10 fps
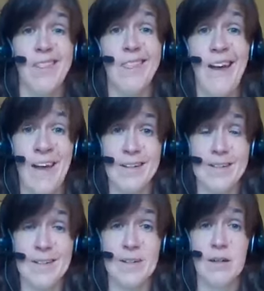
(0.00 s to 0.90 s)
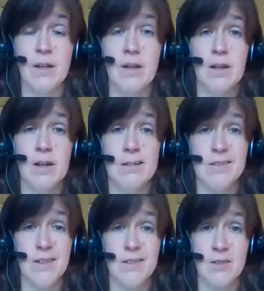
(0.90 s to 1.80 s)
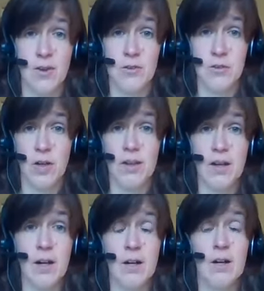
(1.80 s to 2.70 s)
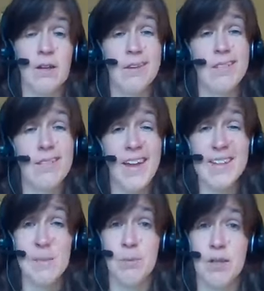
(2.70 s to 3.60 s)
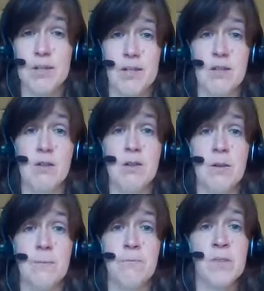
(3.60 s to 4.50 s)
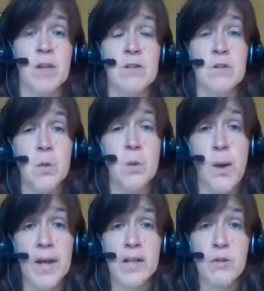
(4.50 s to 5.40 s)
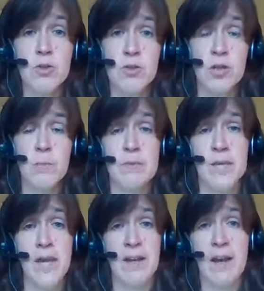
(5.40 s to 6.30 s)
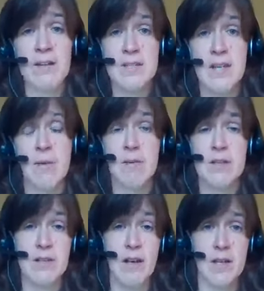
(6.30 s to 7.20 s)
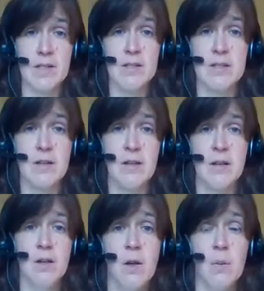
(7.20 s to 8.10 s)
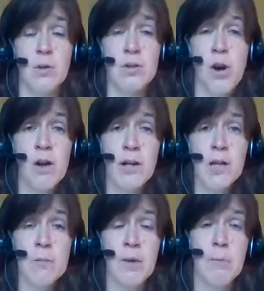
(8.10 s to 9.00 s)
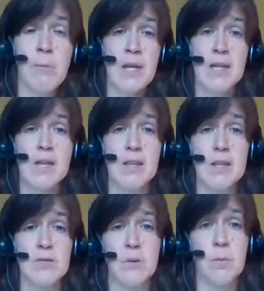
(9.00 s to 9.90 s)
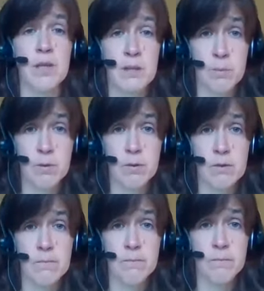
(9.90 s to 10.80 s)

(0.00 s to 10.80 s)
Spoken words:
And that is the sauce right there. Like, that's a big deal. So when you strip chaos down to science, we're talking about making things repeatable.